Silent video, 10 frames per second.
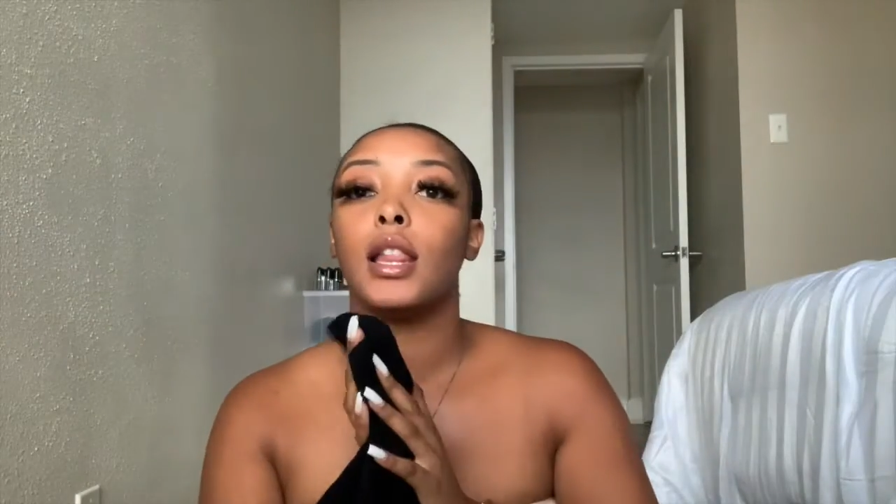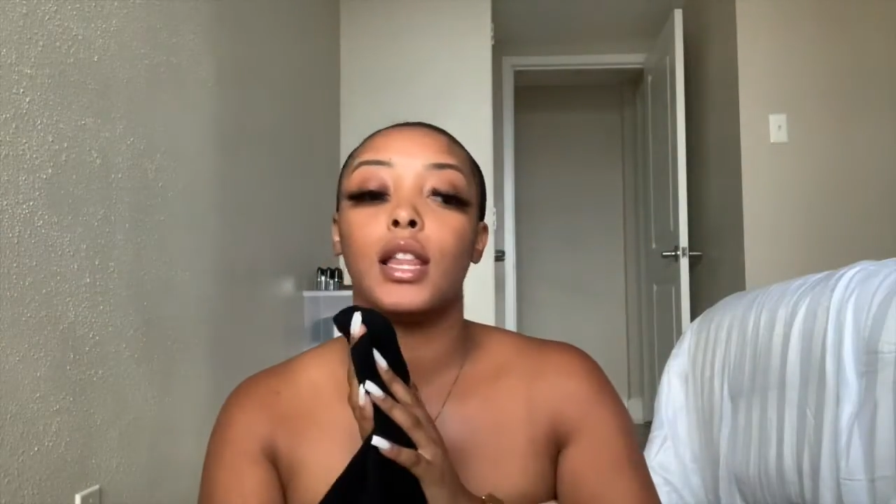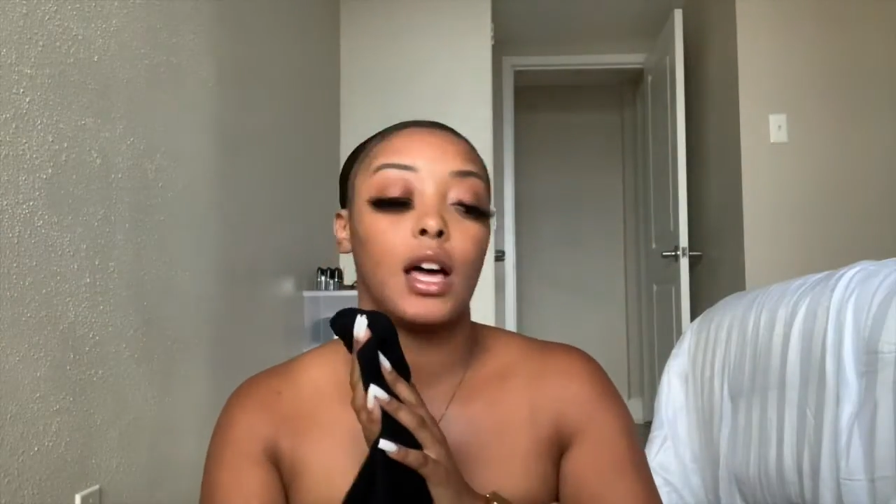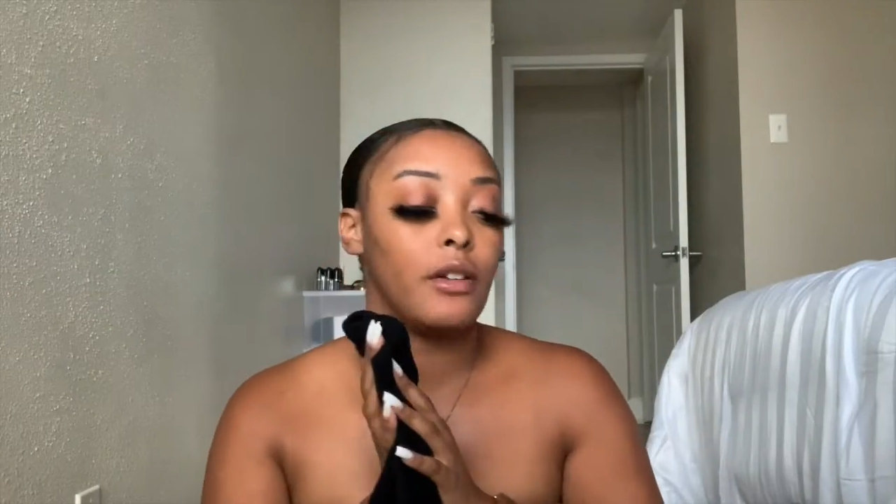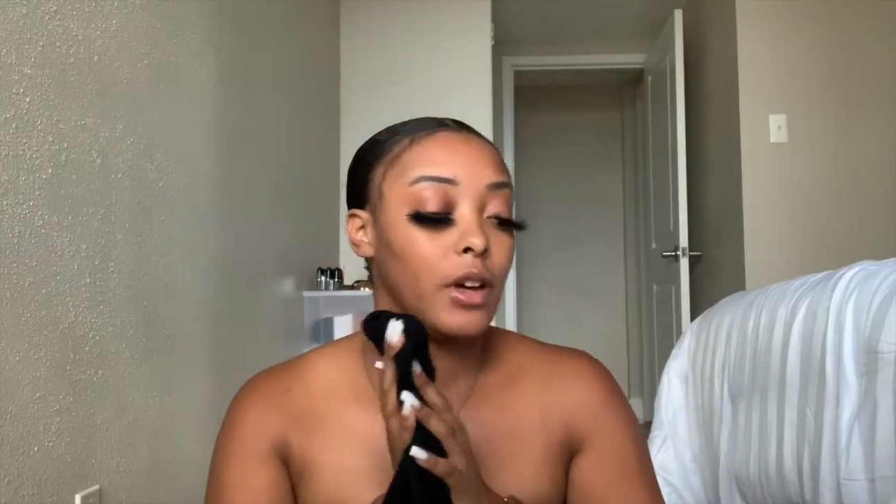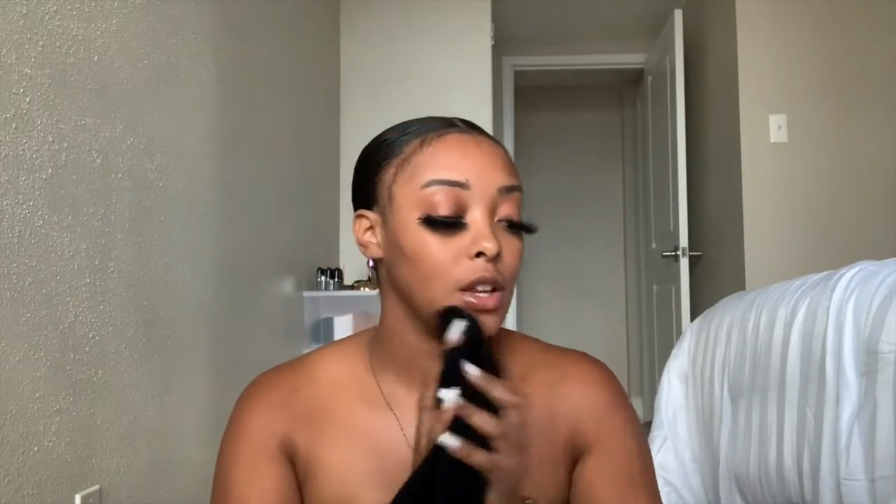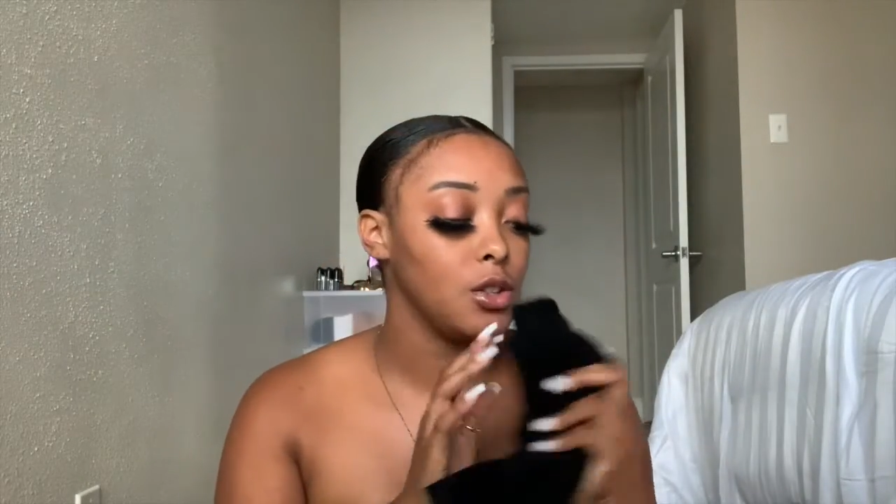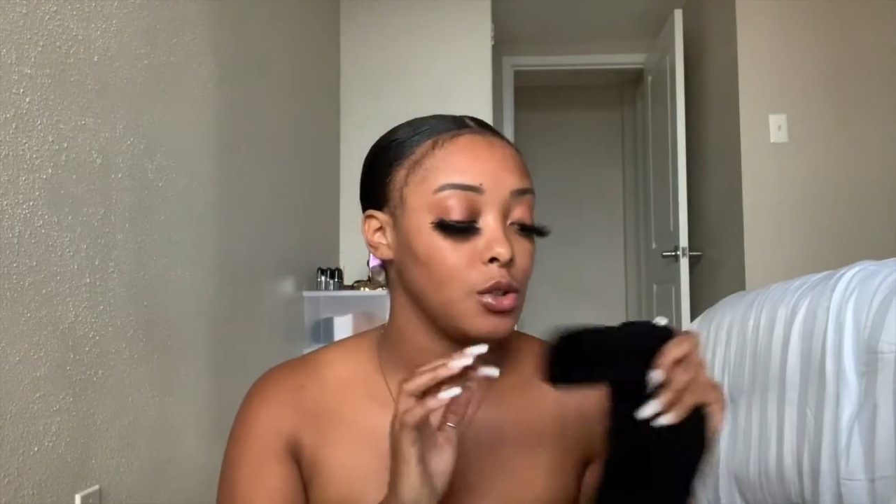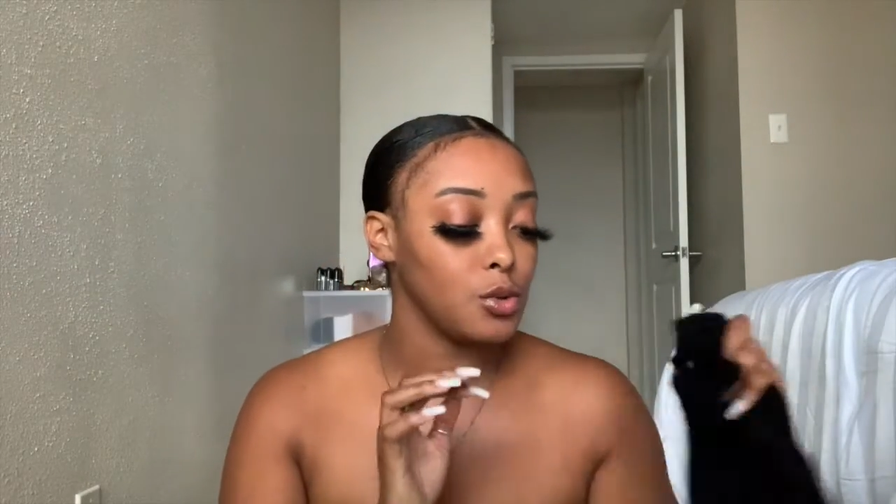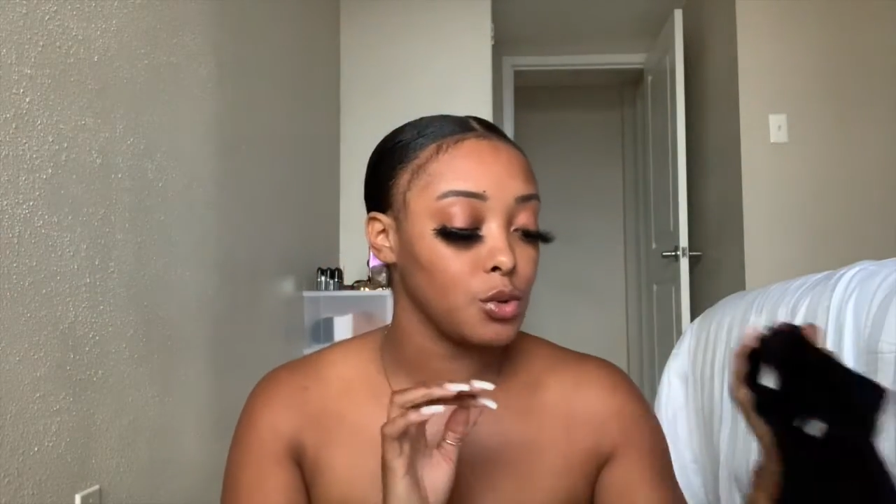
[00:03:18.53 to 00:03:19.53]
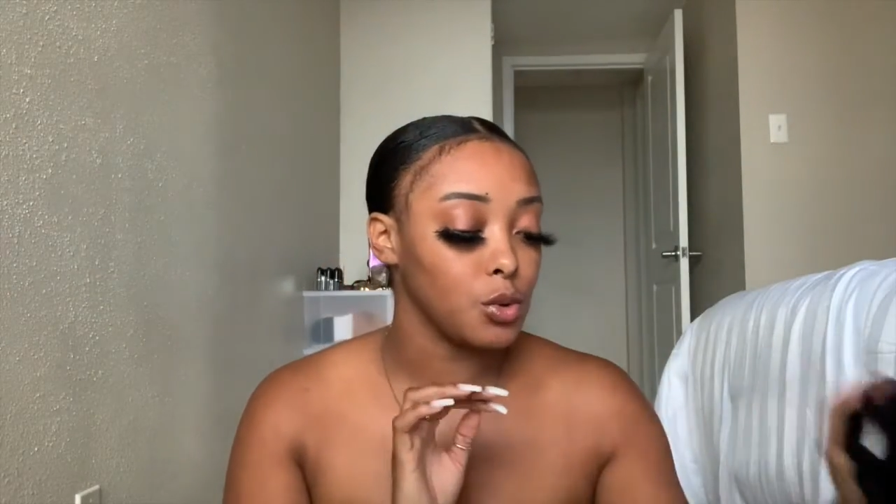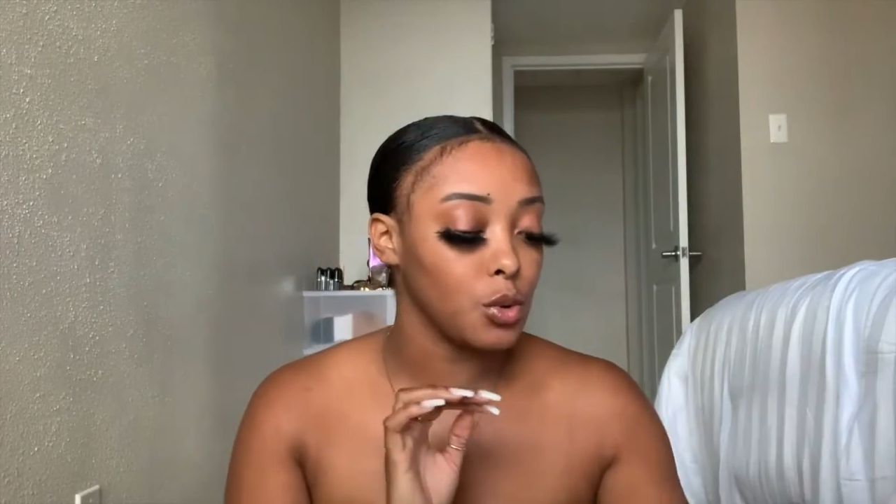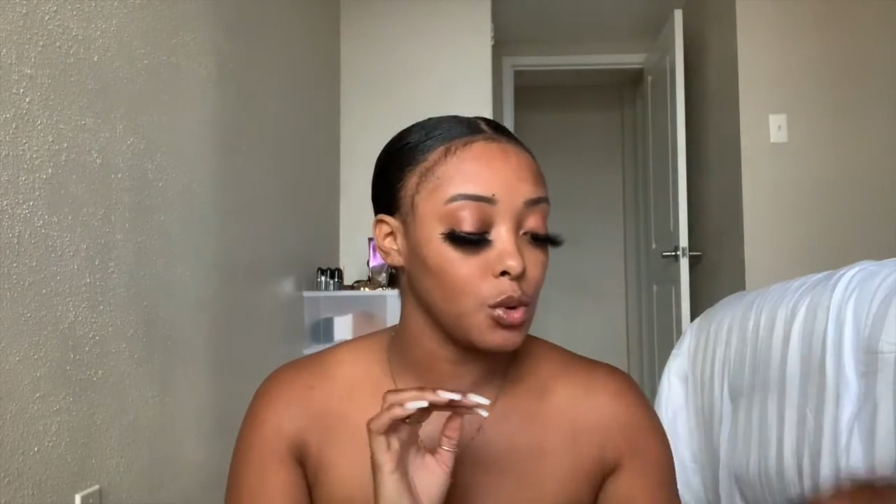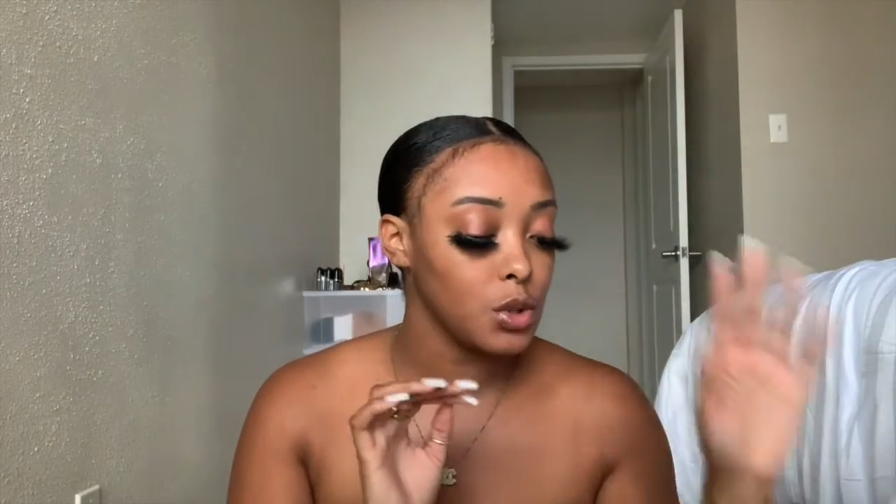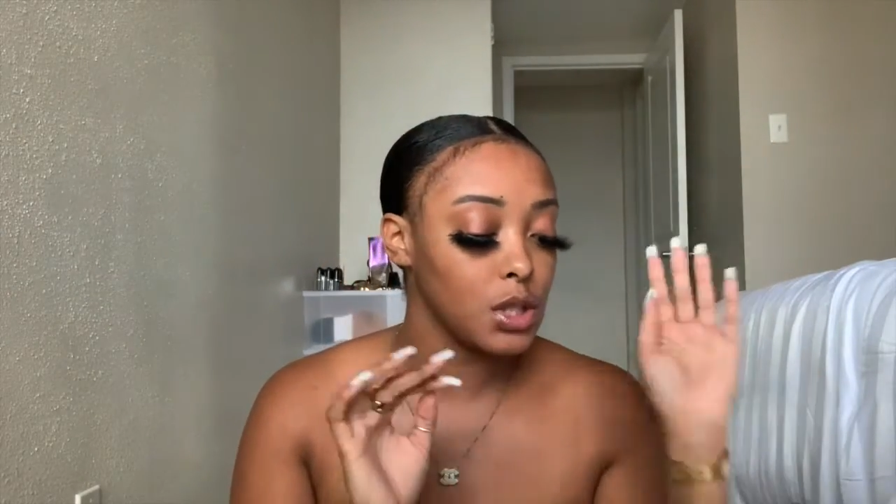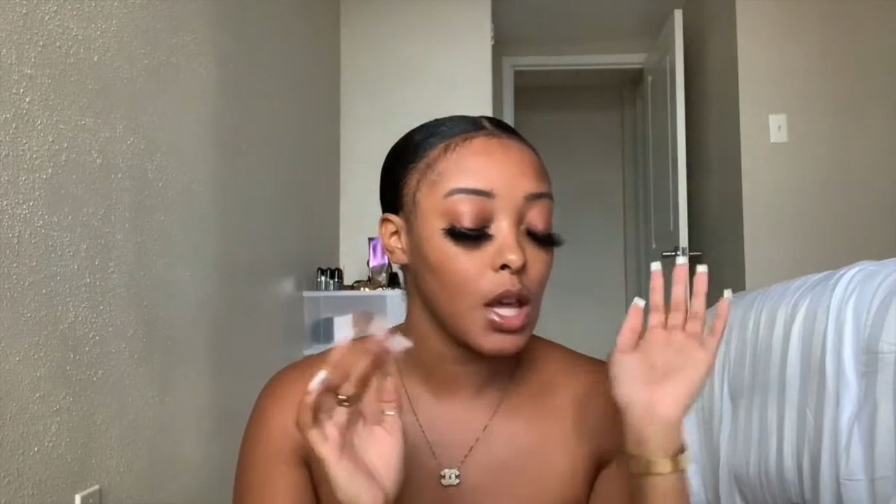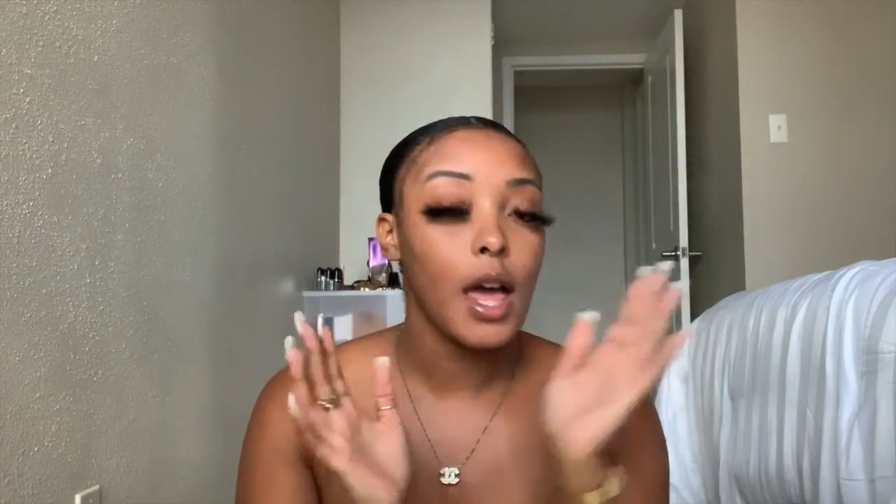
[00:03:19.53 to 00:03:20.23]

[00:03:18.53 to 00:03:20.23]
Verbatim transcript: love neutrals.